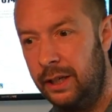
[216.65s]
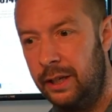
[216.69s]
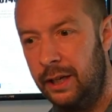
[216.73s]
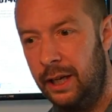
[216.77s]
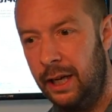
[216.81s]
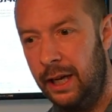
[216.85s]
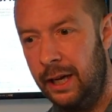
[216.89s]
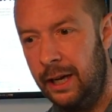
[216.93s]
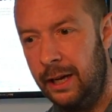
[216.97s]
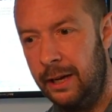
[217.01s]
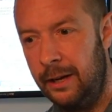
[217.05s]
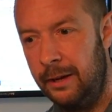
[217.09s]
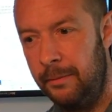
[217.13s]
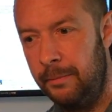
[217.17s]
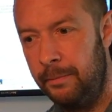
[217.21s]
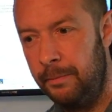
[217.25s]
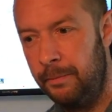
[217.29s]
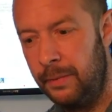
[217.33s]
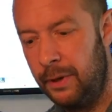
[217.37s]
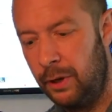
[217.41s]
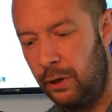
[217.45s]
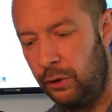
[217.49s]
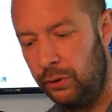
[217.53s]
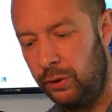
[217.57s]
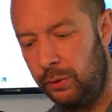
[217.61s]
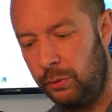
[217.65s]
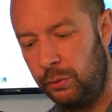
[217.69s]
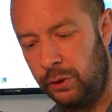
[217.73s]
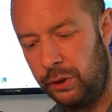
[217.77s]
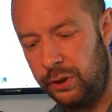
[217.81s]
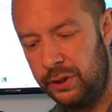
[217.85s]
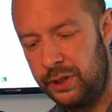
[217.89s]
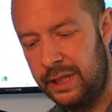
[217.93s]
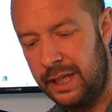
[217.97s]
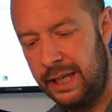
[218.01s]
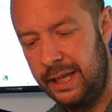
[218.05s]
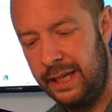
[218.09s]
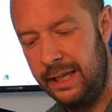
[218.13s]
Although I'm going to
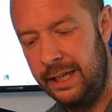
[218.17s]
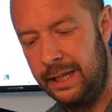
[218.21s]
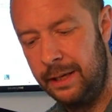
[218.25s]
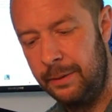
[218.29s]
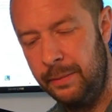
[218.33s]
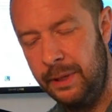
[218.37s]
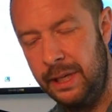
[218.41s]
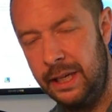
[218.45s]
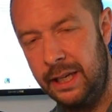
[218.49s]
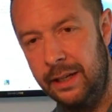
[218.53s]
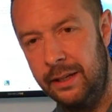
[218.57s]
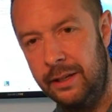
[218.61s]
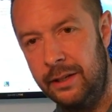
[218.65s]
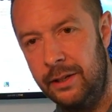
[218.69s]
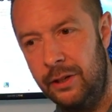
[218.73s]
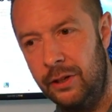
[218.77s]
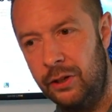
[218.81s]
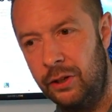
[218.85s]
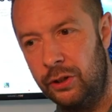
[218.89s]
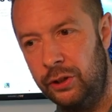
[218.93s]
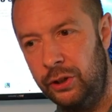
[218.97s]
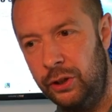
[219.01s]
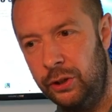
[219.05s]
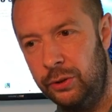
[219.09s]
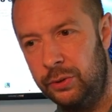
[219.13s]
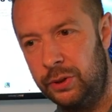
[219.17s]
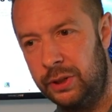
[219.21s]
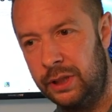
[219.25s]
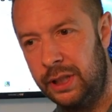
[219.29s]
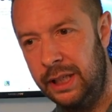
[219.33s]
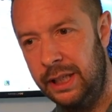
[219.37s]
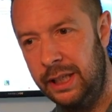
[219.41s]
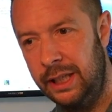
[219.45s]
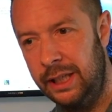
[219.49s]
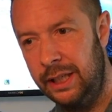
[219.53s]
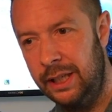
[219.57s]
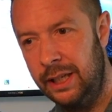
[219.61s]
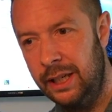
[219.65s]
say it in a minute, use
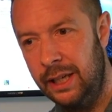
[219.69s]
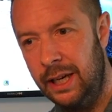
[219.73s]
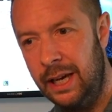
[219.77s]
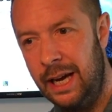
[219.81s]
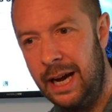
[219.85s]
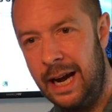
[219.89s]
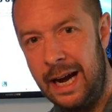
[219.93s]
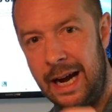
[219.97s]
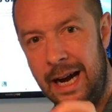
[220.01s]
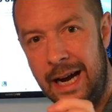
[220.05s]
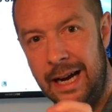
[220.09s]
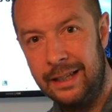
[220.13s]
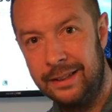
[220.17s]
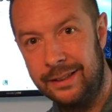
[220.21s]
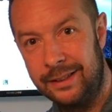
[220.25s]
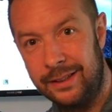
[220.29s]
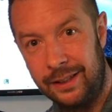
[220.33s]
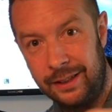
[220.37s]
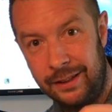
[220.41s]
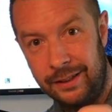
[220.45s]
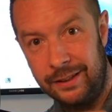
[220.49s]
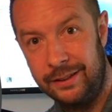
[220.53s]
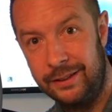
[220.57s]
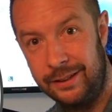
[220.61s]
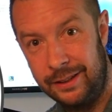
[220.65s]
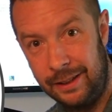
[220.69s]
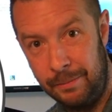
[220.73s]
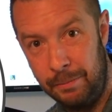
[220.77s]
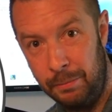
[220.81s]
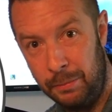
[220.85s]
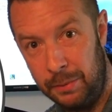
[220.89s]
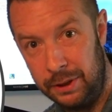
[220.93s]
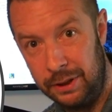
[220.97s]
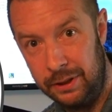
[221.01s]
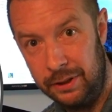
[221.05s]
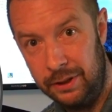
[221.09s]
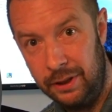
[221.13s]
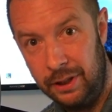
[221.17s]
the @
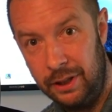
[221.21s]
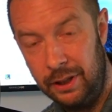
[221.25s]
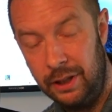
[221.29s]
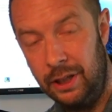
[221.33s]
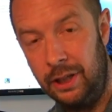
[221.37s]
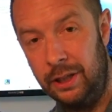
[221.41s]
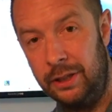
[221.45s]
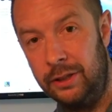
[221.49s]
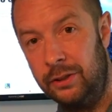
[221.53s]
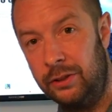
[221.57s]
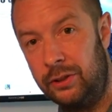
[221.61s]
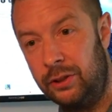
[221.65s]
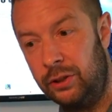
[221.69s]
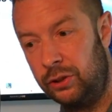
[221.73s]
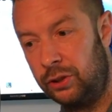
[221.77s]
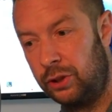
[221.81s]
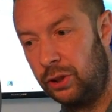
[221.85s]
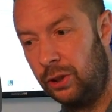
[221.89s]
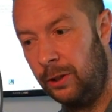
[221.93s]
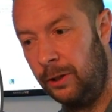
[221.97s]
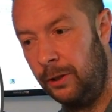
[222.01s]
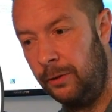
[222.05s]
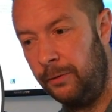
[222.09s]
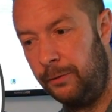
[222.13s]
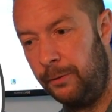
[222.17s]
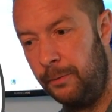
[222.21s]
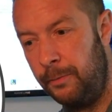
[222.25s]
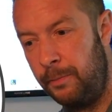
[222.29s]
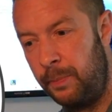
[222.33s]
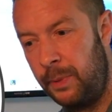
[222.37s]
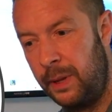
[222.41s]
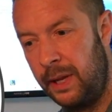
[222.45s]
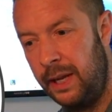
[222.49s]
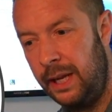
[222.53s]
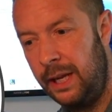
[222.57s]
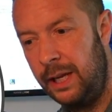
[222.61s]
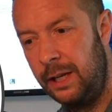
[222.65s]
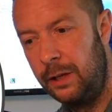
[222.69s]
symbol and sort of
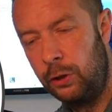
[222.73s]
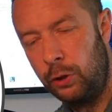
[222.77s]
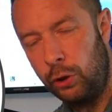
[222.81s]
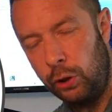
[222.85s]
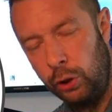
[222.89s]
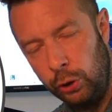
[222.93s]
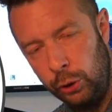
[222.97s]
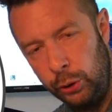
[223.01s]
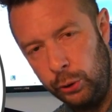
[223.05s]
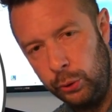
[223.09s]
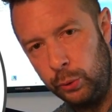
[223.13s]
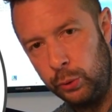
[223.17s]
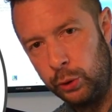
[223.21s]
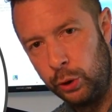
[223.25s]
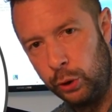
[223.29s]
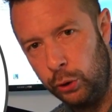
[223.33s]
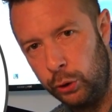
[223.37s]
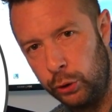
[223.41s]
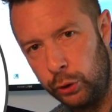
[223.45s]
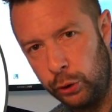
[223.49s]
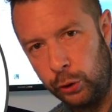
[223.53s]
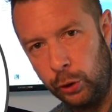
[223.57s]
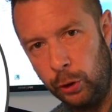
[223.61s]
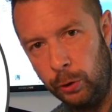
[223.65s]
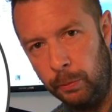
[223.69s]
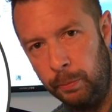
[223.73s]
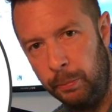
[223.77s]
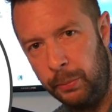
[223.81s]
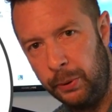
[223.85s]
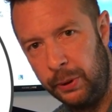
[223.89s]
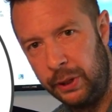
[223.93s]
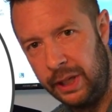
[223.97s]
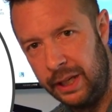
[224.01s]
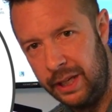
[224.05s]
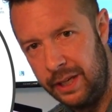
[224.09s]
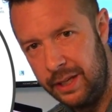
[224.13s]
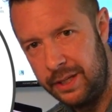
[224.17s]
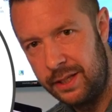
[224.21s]
include other
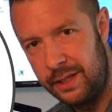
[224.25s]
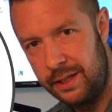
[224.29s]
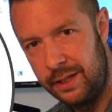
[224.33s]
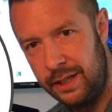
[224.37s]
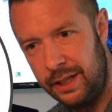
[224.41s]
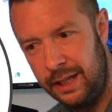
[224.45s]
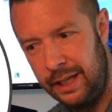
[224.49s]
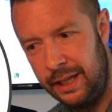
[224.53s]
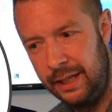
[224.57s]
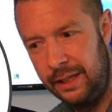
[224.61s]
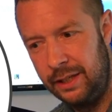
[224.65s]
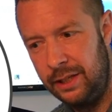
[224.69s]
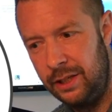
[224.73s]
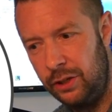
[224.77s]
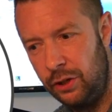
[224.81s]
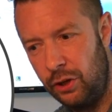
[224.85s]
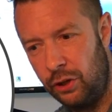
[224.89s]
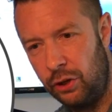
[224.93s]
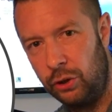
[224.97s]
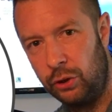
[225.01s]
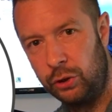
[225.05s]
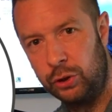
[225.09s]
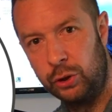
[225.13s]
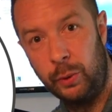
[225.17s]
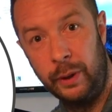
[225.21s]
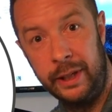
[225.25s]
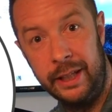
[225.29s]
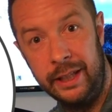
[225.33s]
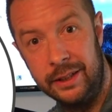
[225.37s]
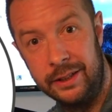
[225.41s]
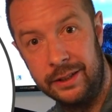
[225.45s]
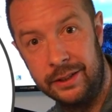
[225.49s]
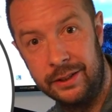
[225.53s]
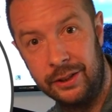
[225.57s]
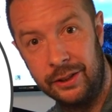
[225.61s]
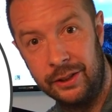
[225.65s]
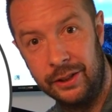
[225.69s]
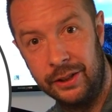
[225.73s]
companies in your tweets
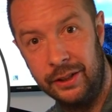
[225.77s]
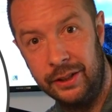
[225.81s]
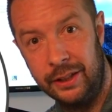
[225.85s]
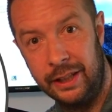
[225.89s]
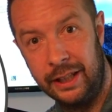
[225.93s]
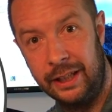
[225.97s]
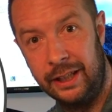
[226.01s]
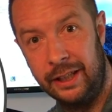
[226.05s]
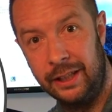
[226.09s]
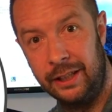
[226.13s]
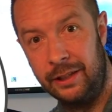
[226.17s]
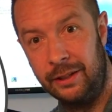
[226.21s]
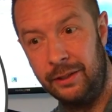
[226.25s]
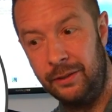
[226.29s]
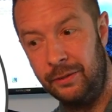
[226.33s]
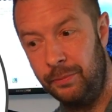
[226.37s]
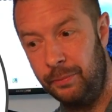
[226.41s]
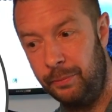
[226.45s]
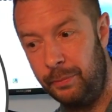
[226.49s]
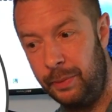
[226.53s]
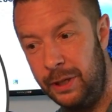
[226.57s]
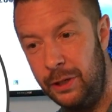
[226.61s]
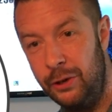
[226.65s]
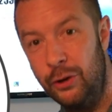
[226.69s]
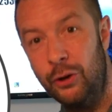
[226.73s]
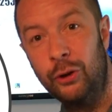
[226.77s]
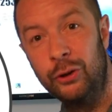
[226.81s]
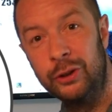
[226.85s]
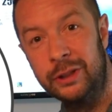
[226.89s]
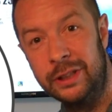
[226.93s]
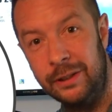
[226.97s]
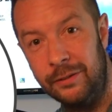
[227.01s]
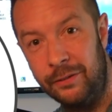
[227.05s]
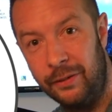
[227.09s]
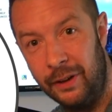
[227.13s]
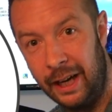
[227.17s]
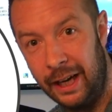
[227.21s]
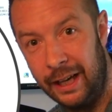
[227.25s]
so that they can be
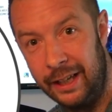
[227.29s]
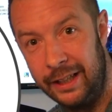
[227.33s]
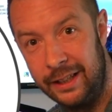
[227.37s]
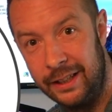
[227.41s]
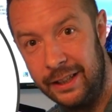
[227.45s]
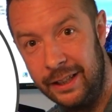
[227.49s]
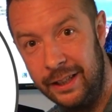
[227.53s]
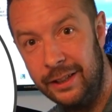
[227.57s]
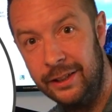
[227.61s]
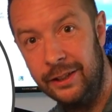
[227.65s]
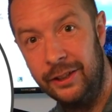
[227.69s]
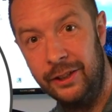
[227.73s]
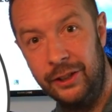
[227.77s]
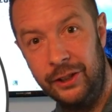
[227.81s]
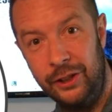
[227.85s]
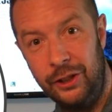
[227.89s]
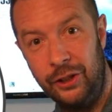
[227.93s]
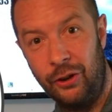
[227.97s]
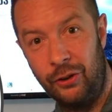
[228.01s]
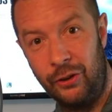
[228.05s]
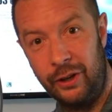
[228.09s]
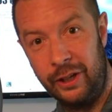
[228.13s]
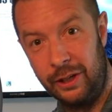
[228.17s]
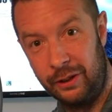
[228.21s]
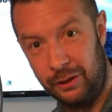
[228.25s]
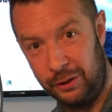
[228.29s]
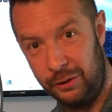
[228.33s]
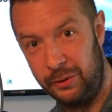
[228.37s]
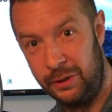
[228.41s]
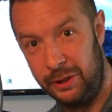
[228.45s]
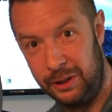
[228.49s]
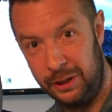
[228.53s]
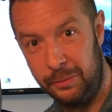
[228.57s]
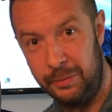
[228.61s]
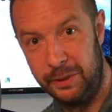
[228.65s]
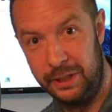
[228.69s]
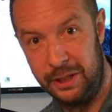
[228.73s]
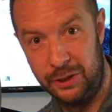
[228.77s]
notified that you're
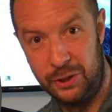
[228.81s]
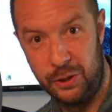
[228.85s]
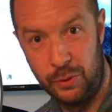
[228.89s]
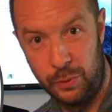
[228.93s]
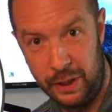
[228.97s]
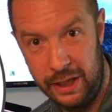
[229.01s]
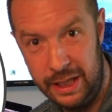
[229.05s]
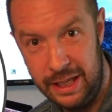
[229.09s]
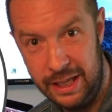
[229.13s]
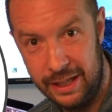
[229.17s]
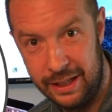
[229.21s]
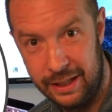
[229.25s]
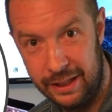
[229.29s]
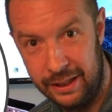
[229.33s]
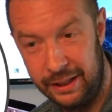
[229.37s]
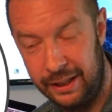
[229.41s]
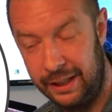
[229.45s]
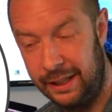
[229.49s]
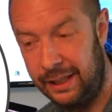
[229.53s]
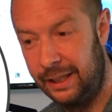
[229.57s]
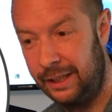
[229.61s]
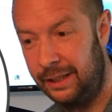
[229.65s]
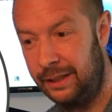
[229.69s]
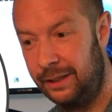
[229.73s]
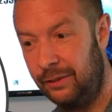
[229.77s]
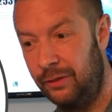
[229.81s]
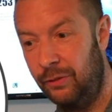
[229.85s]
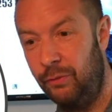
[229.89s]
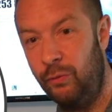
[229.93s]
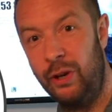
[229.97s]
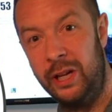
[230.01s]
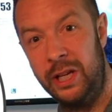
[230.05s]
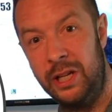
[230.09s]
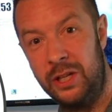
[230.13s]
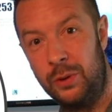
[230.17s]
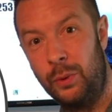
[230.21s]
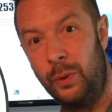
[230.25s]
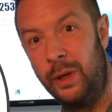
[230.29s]
including them in a tweet, and they can
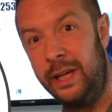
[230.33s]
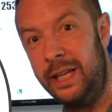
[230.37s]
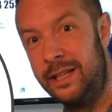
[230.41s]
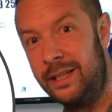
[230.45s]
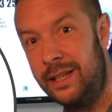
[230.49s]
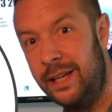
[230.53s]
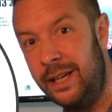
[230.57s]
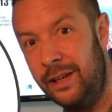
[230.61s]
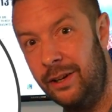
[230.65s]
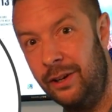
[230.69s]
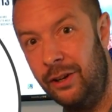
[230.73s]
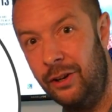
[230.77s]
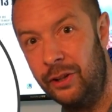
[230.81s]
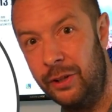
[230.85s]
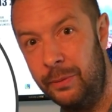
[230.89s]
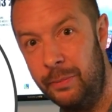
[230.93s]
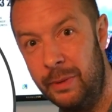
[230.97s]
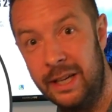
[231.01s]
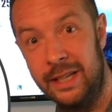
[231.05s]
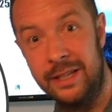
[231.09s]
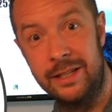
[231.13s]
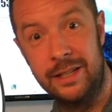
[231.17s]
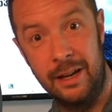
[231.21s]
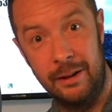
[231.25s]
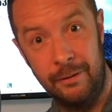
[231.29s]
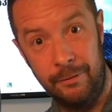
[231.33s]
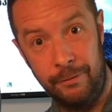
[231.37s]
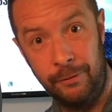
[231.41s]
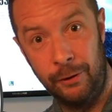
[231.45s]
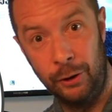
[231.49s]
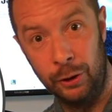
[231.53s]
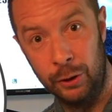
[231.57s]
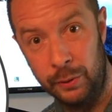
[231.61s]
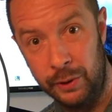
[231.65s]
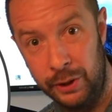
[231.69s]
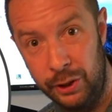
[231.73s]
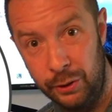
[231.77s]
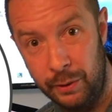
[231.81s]
retweet it, or they might start
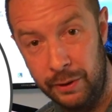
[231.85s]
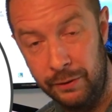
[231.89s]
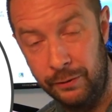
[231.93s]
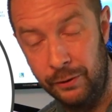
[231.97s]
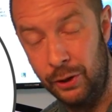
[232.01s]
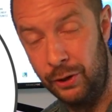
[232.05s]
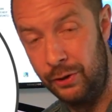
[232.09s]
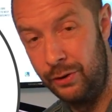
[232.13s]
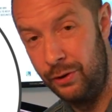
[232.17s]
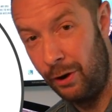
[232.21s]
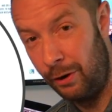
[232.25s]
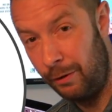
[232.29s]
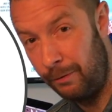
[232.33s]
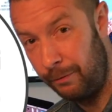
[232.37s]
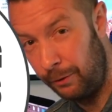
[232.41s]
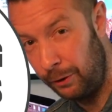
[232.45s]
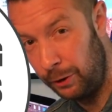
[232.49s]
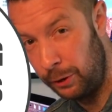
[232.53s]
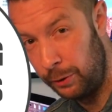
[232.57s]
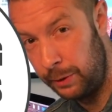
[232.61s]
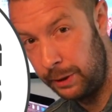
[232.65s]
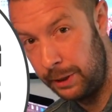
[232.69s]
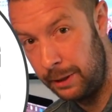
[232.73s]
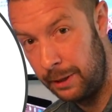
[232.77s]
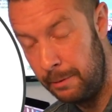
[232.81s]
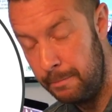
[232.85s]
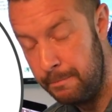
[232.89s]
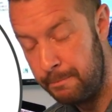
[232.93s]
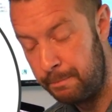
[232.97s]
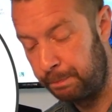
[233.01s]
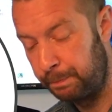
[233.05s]
following you if they're not following you,